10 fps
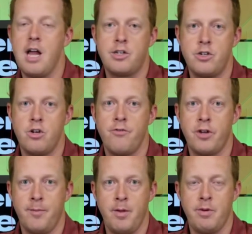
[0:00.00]
you're not actually sure if
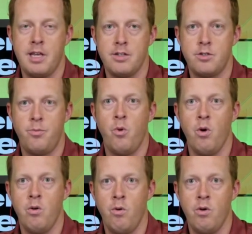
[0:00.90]
you're going to be able to get
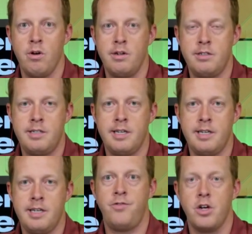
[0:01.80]
support or to get
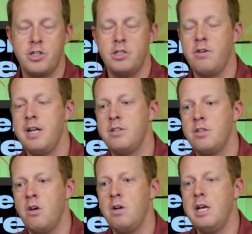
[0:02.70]
it to function, right?
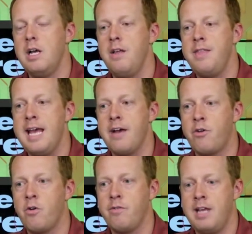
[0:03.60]
So yeah. they
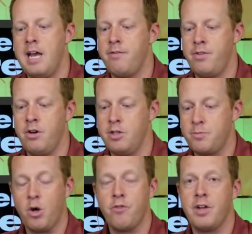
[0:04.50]
have they have they're in
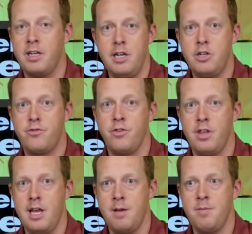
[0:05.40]
this perfect niche for
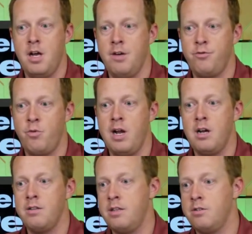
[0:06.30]
them of
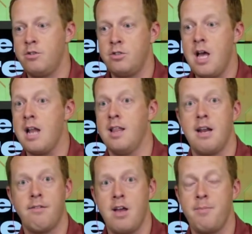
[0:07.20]
where there's not a
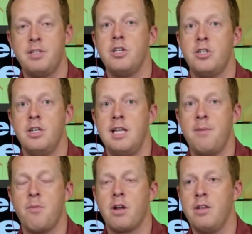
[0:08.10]
lot of competition in
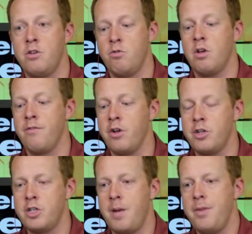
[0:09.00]
that market. They're doing a very
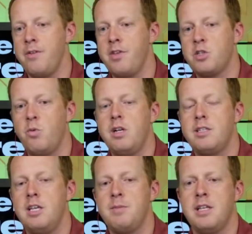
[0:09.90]
good job there. This one
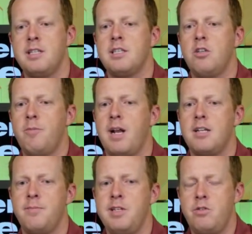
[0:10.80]
it seems it's a little bit
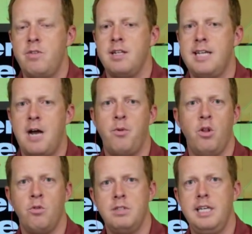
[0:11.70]
odd to me too that it's Apple
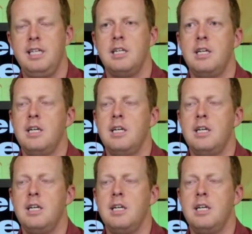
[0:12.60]
only.